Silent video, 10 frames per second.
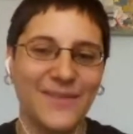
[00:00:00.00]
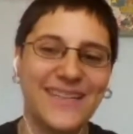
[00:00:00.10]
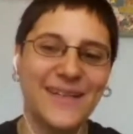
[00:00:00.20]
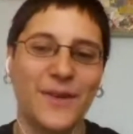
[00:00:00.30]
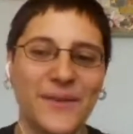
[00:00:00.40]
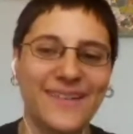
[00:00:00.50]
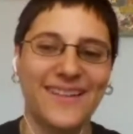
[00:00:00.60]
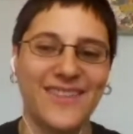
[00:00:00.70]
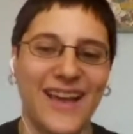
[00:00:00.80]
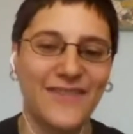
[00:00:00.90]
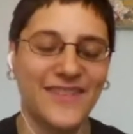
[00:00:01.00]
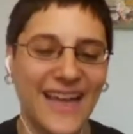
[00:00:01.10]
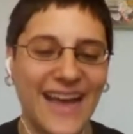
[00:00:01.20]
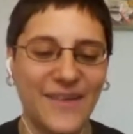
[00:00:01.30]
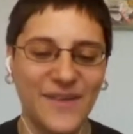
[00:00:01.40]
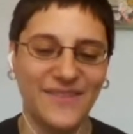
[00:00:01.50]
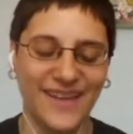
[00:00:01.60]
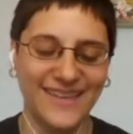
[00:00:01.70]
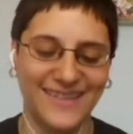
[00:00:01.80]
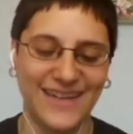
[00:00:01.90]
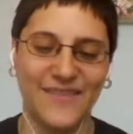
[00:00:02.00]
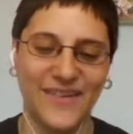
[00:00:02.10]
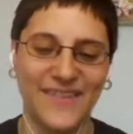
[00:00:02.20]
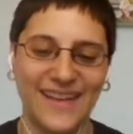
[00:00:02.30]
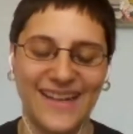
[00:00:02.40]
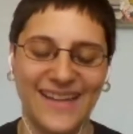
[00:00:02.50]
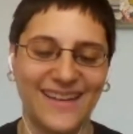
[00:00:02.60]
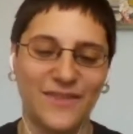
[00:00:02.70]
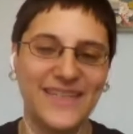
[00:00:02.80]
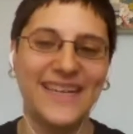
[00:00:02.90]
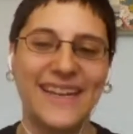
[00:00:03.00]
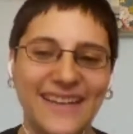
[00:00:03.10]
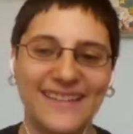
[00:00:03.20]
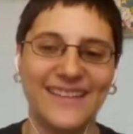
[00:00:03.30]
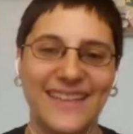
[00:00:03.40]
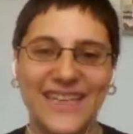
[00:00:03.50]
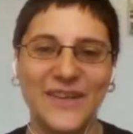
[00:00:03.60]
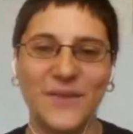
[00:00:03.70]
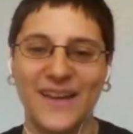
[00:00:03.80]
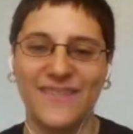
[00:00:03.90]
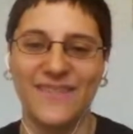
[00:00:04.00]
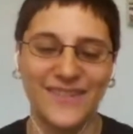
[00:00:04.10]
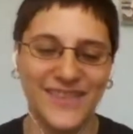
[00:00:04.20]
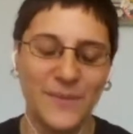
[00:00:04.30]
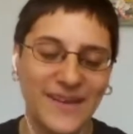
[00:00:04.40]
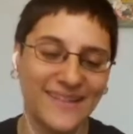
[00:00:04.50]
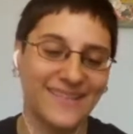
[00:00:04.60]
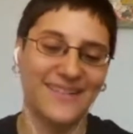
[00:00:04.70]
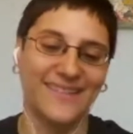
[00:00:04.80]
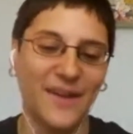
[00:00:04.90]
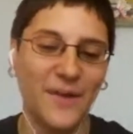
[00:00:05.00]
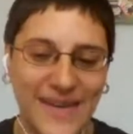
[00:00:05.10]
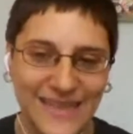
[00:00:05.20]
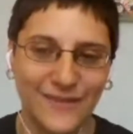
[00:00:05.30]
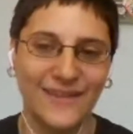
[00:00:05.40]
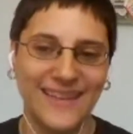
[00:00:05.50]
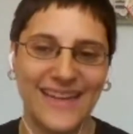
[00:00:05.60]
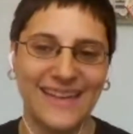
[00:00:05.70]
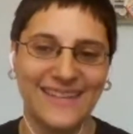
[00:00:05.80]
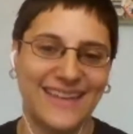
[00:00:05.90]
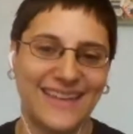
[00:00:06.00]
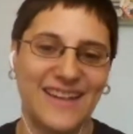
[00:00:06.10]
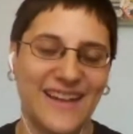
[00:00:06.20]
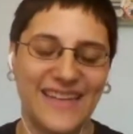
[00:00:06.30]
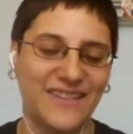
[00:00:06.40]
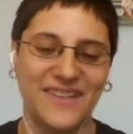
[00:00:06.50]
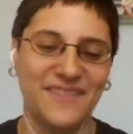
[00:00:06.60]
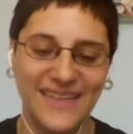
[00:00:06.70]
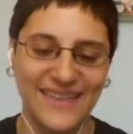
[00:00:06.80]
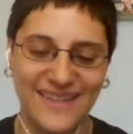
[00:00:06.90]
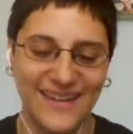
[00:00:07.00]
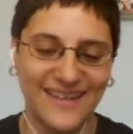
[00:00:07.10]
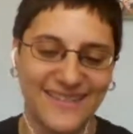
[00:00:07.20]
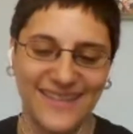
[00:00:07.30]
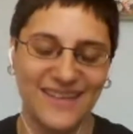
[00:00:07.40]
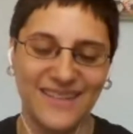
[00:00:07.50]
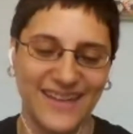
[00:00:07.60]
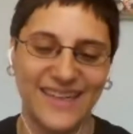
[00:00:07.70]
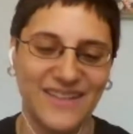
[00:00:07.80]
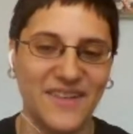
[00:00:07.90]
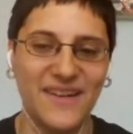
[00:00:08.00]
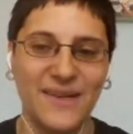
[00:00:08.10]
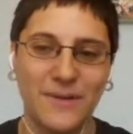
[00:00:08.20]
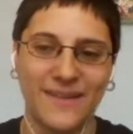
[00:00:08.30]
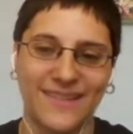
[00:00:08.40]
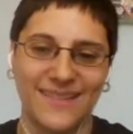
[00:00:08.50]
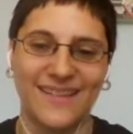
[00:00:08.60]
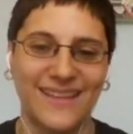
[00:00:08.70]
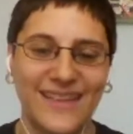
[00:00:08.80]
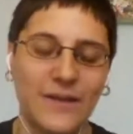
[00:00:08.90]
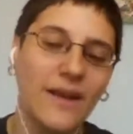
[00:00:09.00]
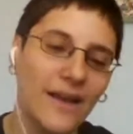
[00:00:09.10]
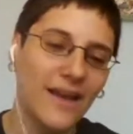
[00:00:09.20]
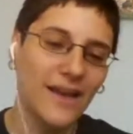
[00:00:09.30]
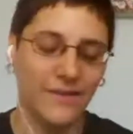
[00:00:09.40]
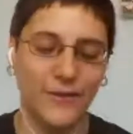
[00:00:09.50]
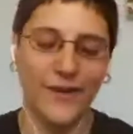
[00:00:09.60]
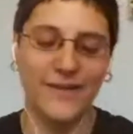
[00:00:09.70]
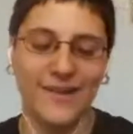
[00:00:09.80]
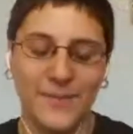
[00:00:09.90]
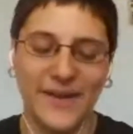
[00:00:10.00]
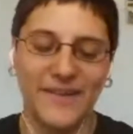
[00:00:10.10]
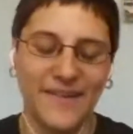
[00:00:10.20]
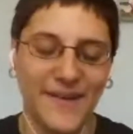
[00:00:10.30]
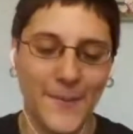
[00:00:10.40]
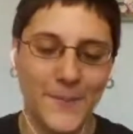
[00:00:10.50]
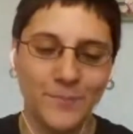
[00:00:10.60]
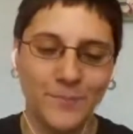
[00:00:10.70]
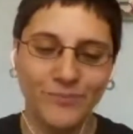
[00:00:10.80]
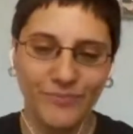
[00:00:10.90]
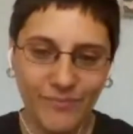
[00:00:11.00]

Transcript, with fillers: as we did more research after that we've like discovered that like it's ridiculous to think you won't have enough to eat because there's so many different things that you know like you don't need nuts and you like you don't need pulses and then we found out about um